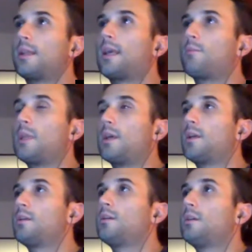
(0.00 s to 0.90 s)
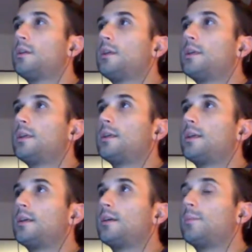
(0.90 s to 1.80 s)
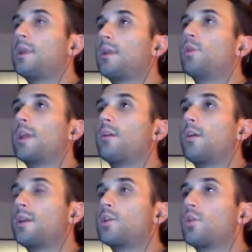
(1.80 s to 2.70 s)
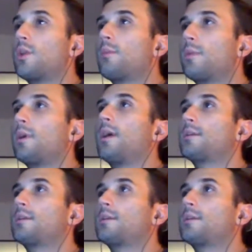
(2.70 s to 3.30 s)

can be done. That we can already show them